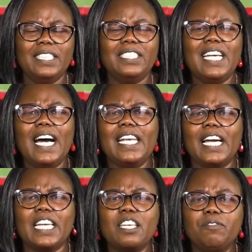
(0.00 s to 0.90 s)
She had
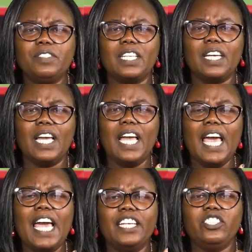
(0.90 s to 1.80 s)
a gifting
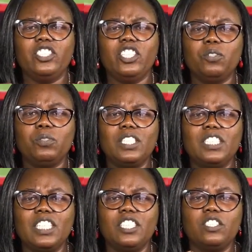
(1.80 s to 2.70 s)
and she used
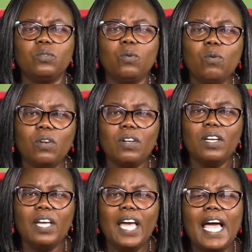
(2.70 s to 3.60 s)
it in school.
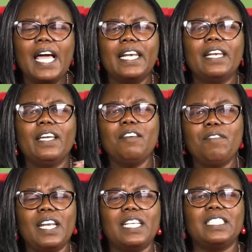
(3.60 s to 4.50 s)
And
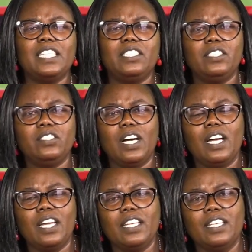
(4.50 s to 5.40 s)
even as the teacher
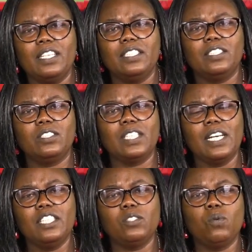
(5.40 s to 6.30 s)
in
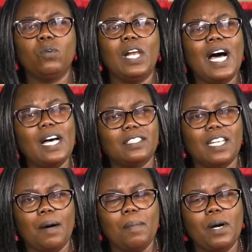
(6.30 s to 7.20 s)
Sunday school asked
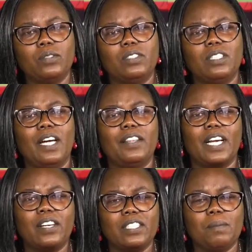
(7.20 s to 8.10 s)
about the
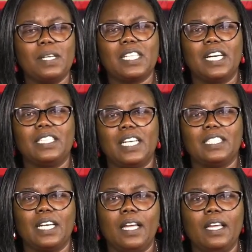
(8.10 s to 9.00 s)
Christmas
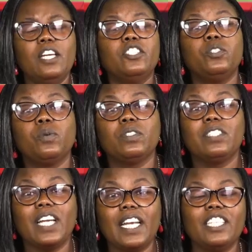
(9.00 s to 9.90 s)
cantata, she
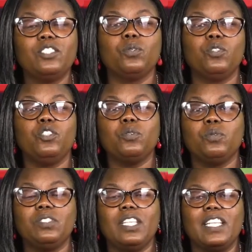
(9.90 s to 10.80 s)
was ready to
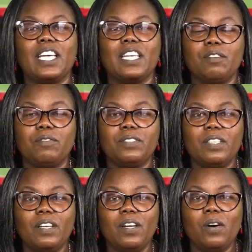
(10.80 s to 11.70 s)
use the gift,
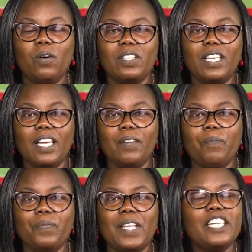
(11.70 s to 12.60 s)
okay?
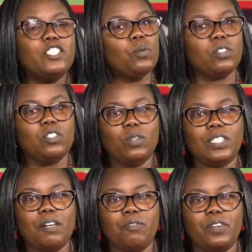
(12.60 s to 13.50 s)
She was not
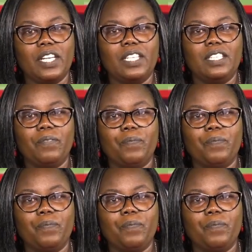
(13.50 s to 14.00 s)
afraid.